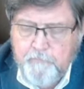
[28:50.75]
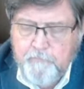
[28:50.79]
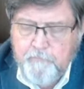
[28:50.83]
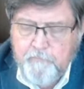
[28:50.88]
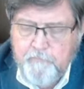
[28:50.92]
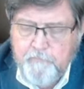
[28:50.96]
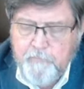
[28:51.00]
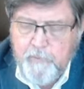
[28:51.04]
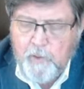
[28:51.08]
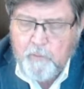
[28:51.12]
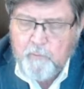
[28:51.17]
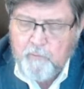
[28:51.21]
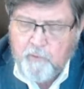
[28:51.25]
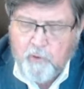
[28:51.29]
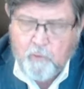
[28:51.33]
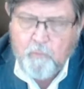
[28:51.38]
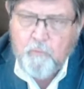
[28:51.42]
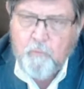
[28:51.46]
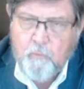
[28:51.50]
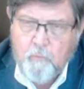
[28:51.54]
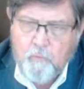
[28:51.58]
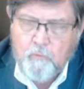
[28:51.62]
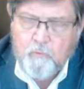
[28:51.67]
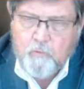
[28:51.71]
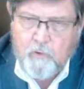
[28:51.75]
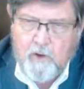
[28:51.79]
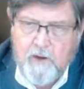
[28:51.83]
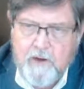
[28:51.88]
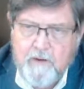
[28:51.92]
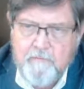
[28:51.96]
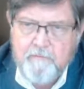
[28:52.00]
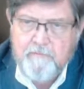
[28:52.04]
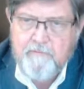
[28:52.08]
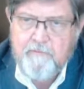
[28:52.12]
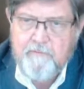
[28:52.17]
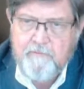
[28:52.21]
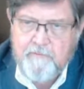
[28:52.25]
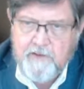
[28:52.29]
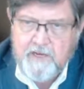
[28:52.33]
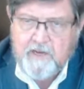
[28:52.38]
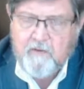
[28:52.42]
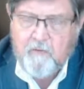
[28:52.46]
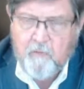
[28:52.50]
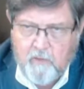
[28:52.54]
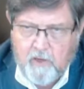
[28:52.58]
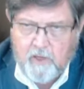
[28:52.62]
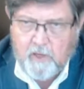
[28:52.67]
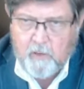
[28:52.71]
no, don't try to
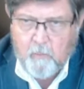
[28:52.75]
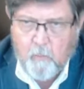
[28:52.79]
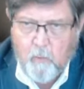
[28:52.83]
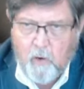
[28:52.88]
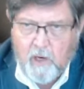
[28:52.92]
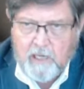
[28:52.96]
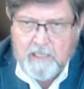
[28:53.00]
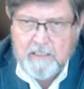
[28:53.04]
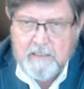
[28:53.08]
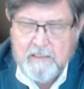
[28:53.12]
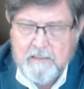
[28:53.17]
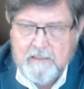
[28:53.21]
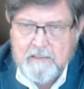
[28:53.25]
fix anyone.